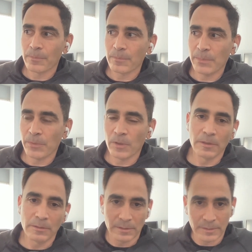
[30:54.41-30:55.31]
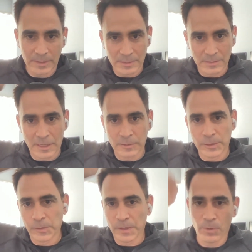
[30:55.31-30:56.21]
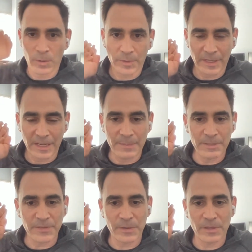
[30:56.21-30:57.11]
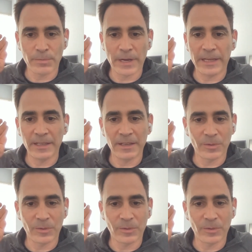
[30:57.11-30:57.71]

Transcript: people are literally born without a hemisphere of their brain,